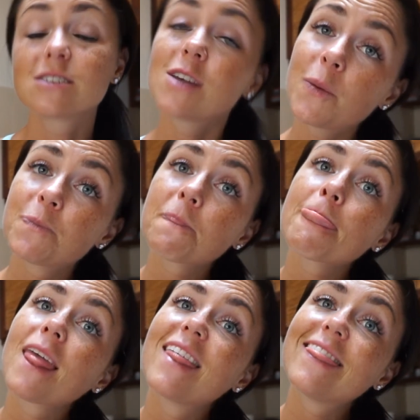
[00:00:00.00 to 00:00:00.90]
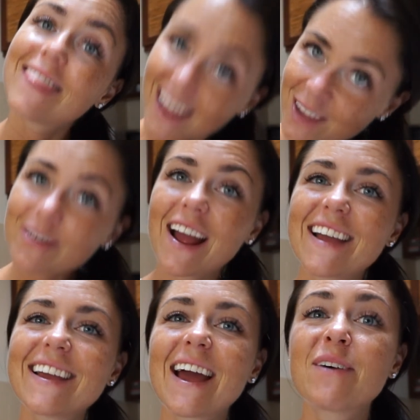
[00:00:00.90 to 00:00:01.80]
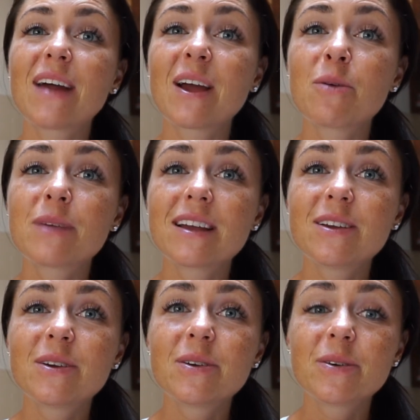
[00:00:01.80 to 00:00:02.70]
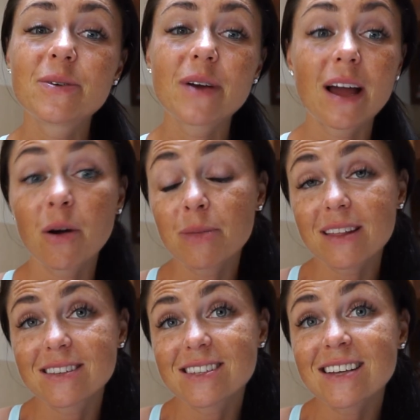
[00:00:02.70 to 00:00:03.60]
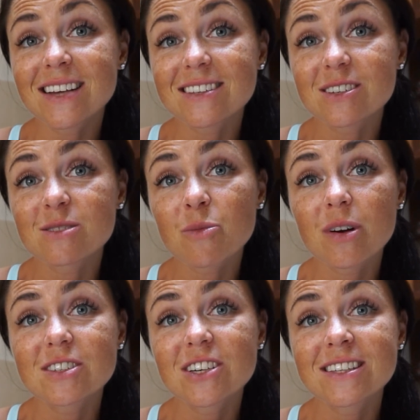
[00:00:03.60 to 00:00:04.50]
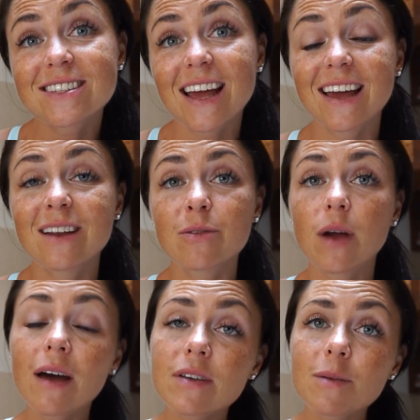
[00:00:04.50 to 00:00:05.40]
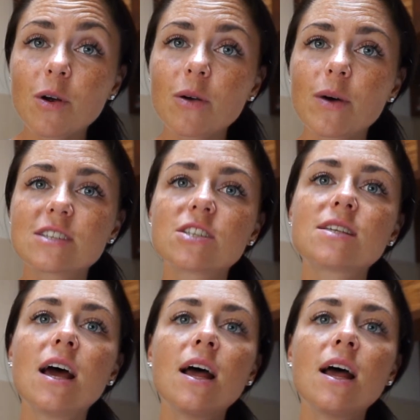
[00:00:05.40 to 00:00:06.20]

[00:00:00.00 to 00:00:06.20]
So thank you for hanging out. I hope that you, I hope that this does answer some questions. And if you have any more questions,